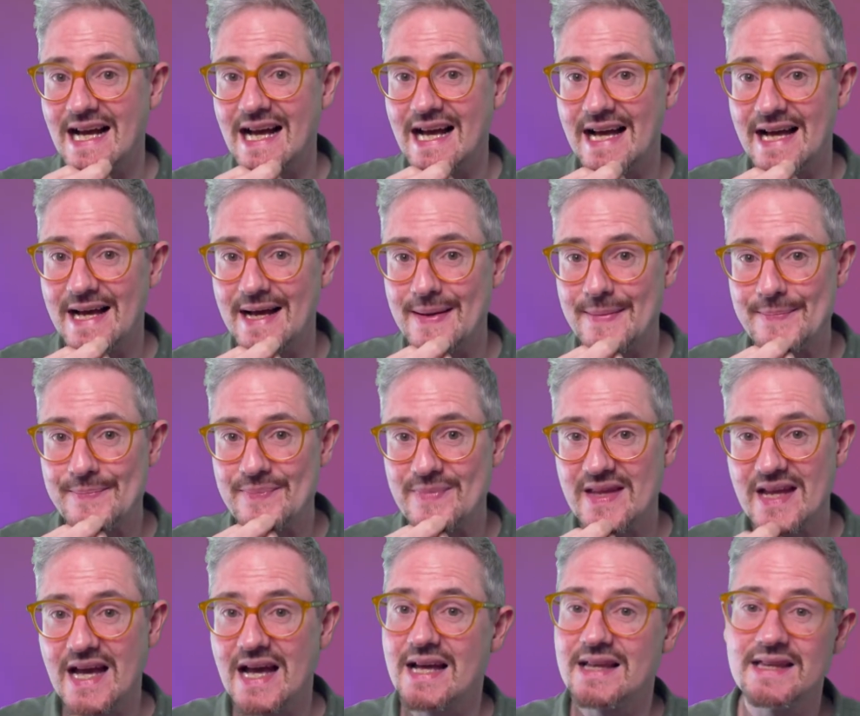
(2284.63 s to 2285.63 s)
And
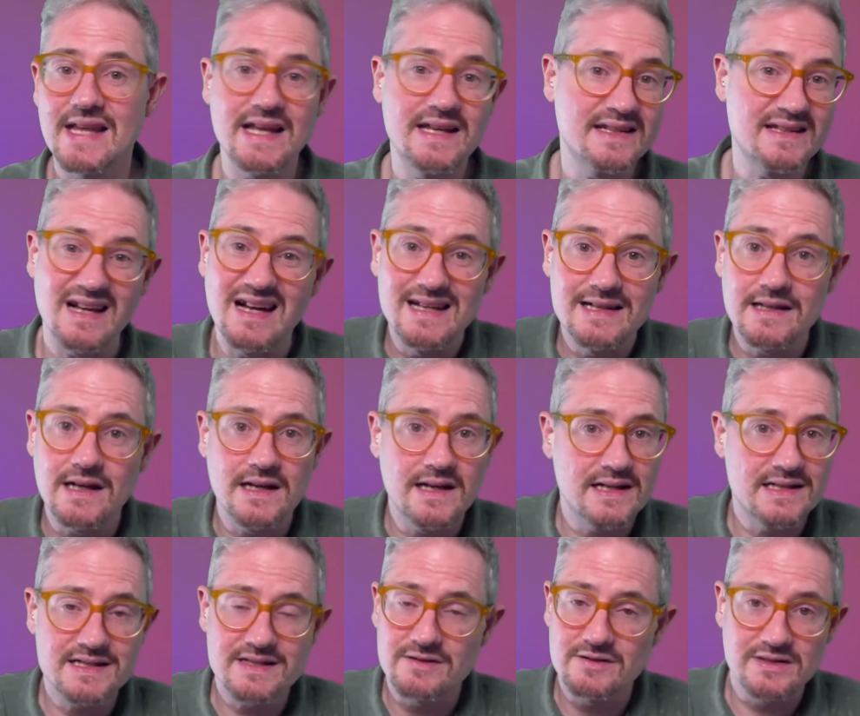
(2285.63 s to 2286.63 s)
then I
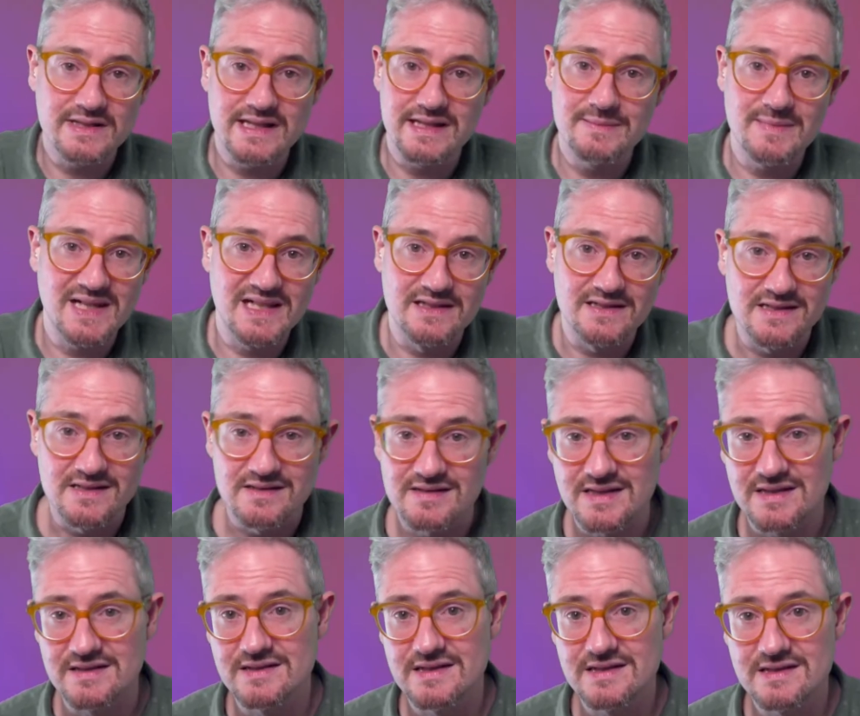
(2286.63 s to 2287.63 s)
answer all the emails,
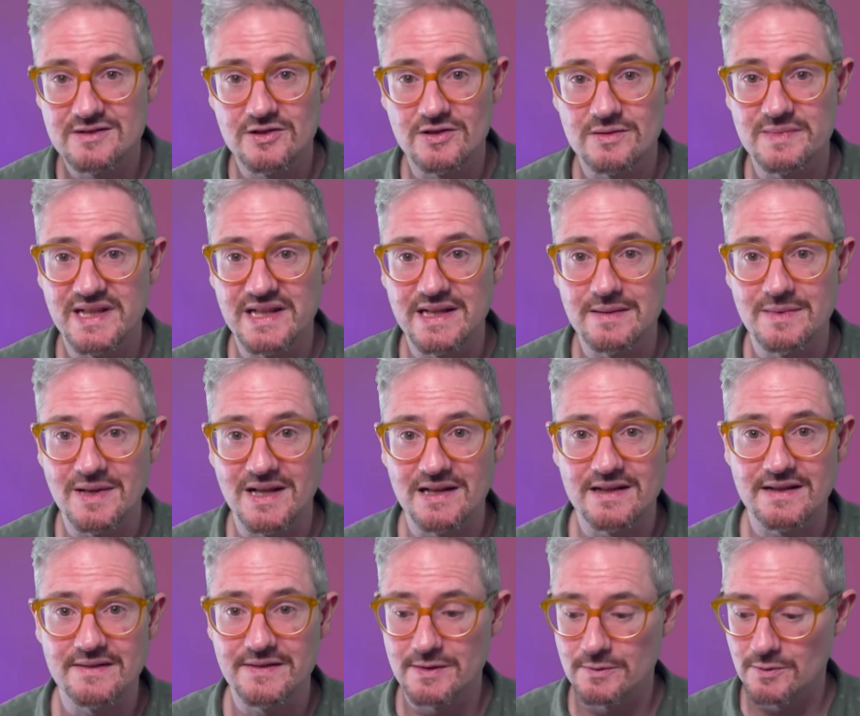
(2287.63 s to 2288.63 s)
so just drop me an
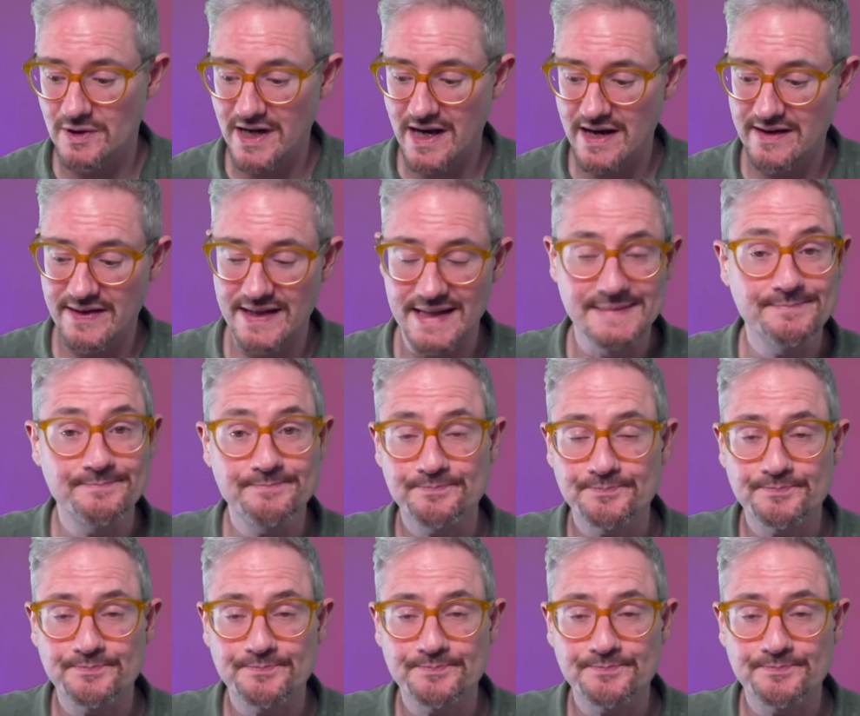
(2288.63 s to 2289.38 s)
email if you want anything,